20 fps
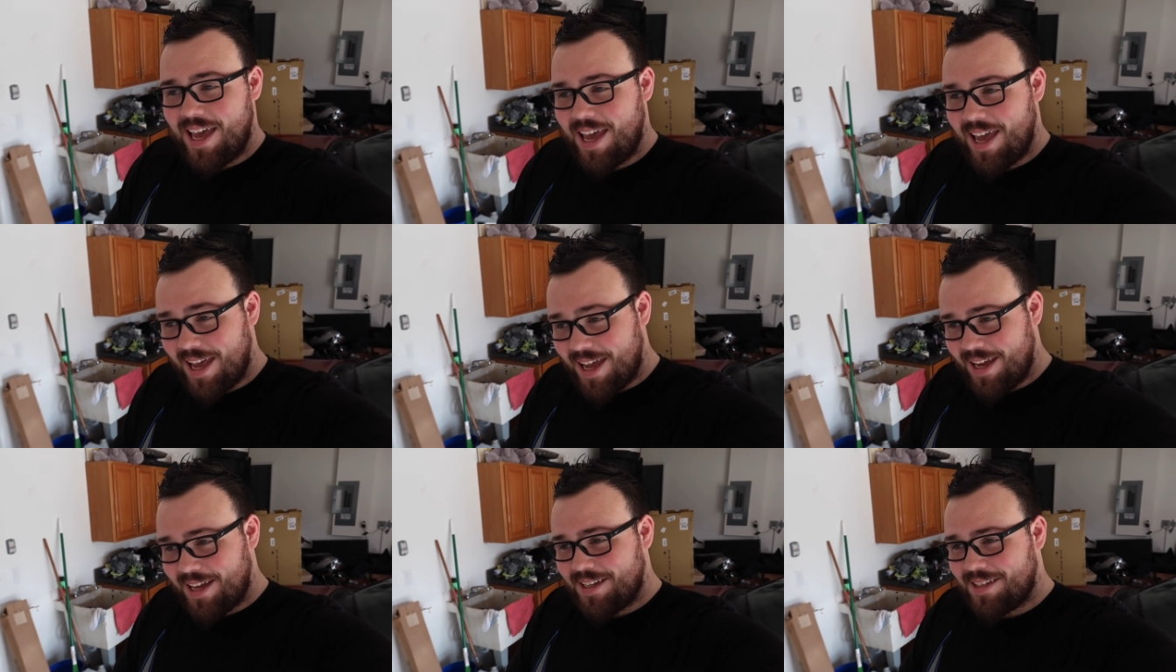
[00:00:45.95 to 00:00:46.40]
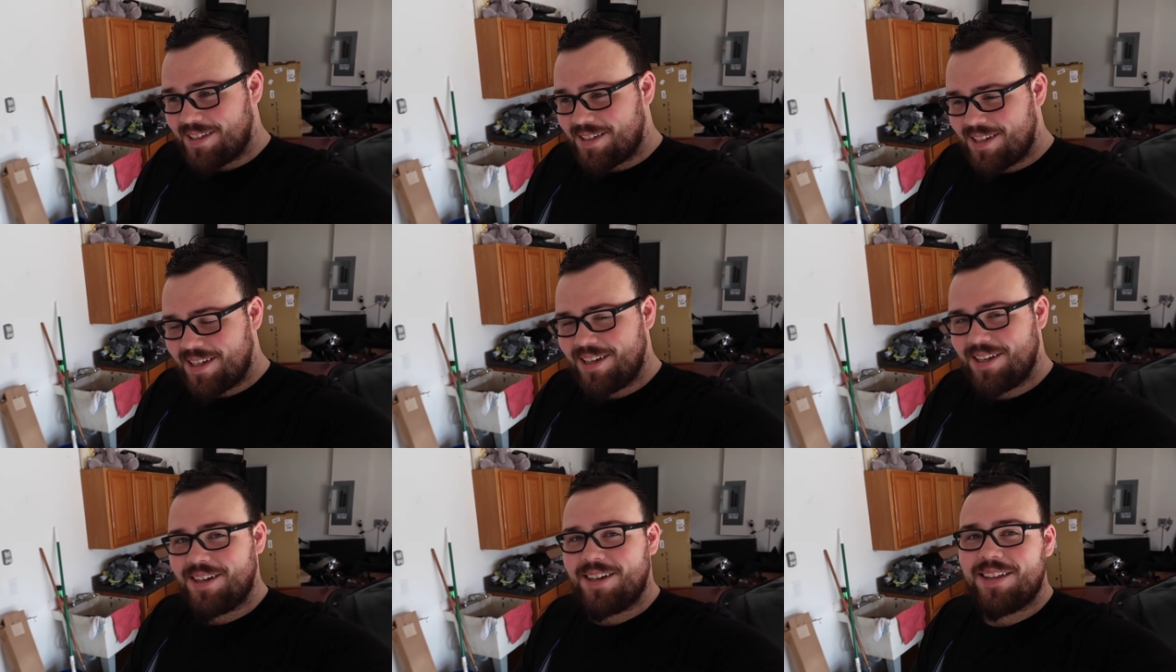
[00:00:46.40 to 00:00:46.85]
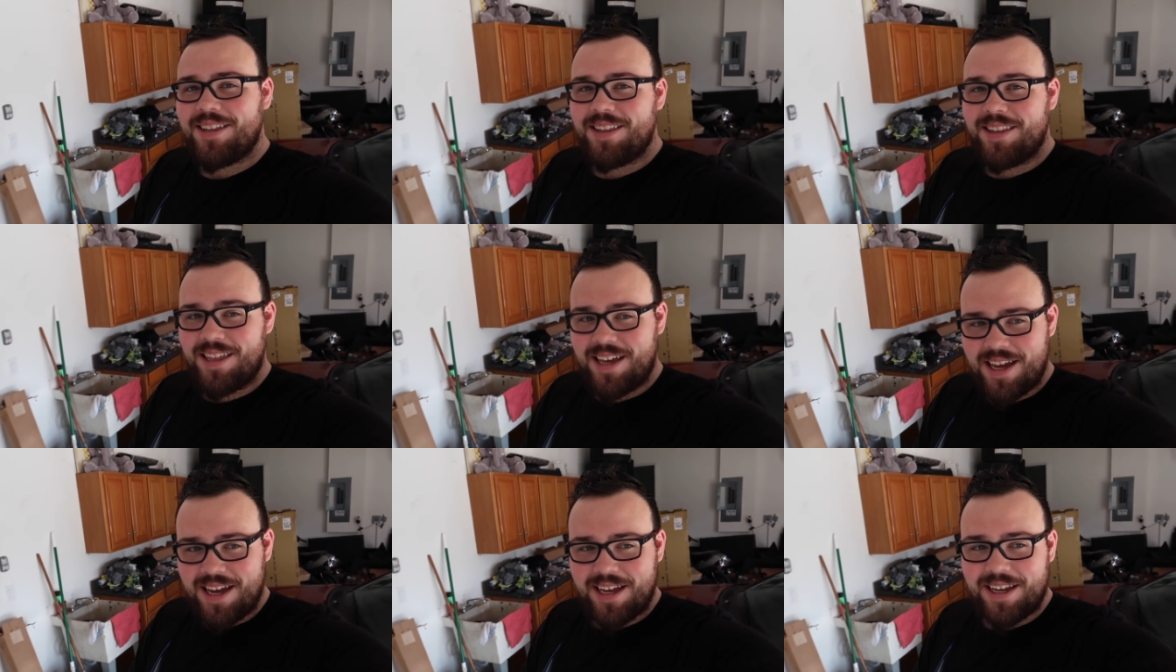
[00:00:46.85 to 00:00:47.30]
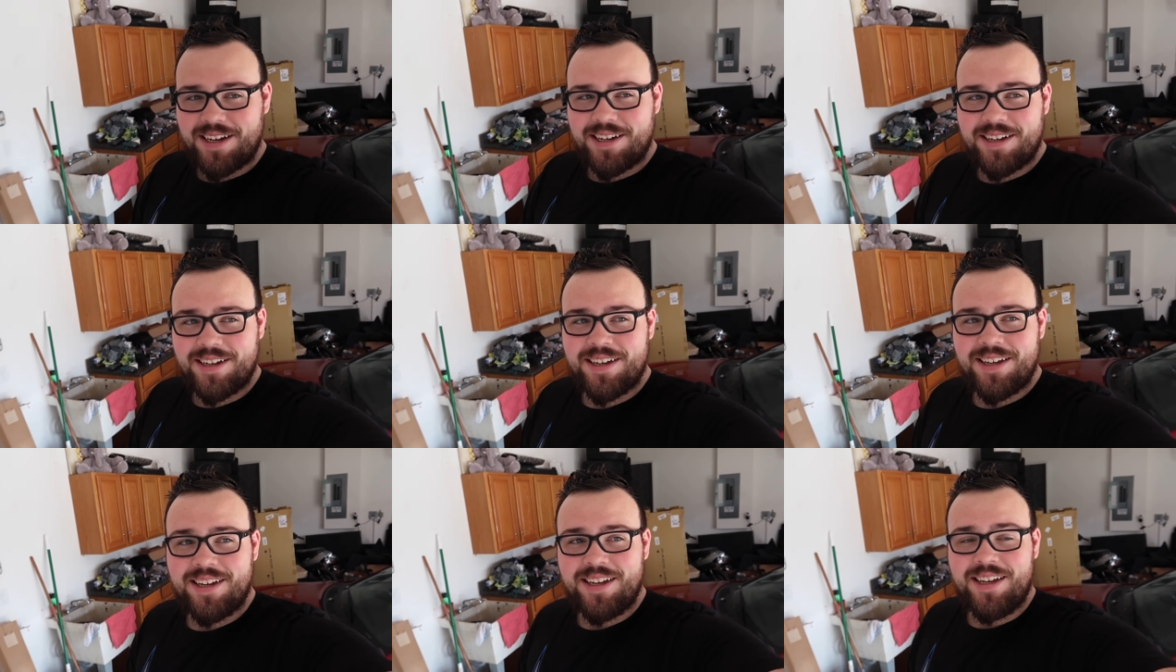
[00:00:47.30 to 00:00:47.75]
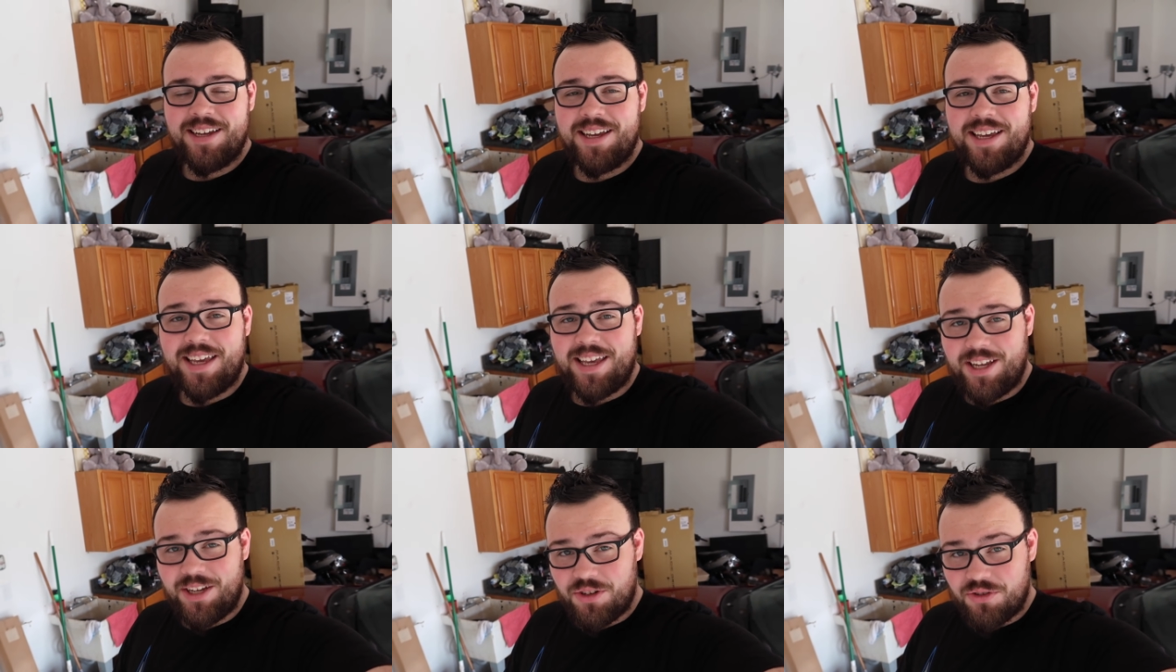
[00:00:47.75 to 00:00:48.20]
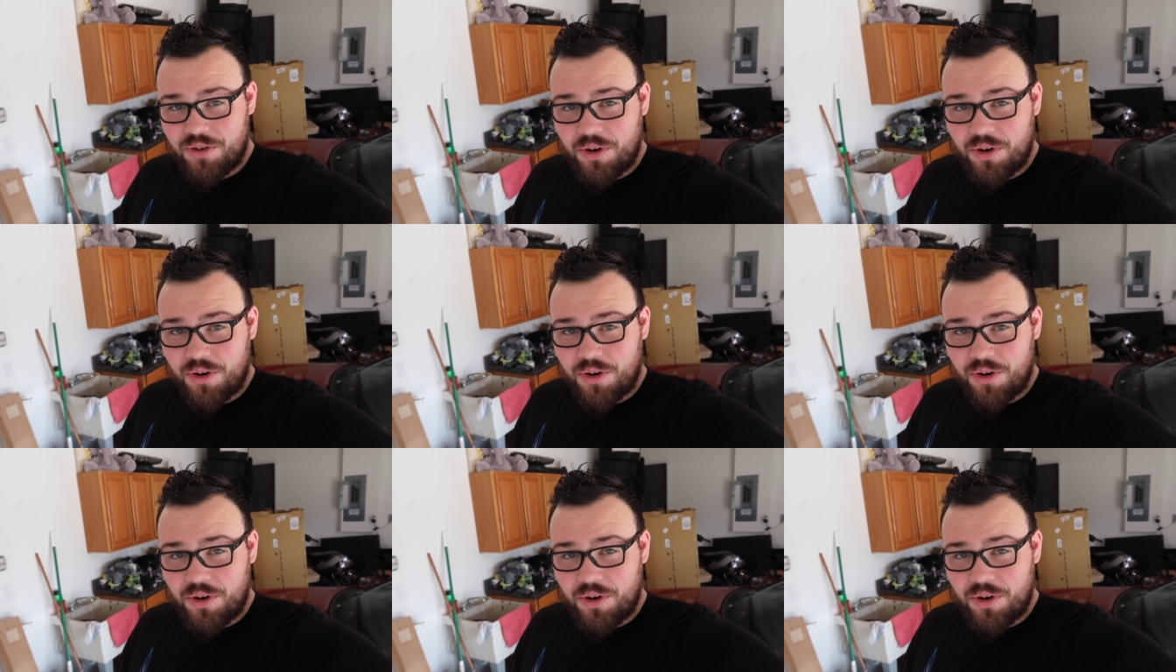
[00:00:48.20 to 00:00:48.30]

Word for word: and then he